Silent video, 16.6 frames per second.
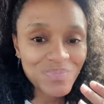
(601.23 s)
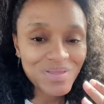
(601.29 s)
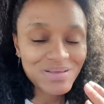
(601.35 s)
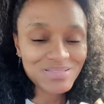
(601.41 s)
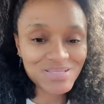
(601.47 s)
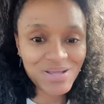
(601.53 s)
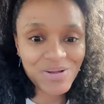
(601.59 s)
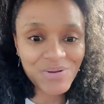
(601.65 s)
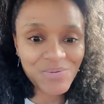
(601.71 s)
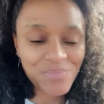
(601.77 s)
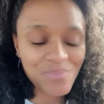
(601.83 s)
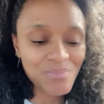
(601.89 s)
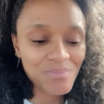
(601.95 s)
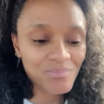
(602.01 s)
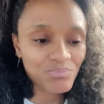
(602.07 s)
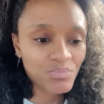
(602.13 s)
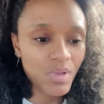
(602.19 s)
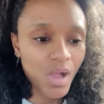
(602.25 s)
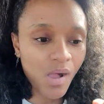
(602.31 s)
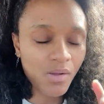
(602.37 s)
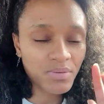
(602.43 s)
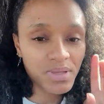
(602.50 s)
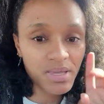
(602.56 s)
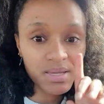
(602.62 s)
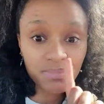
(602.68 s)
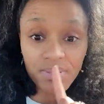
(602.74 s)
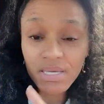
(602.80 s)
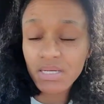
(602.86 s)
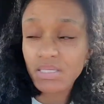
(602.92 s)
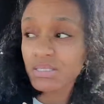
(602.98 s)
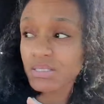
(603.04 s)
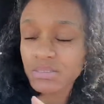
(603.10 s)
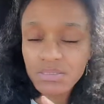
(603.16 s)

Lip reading: So, okay, I'm headed into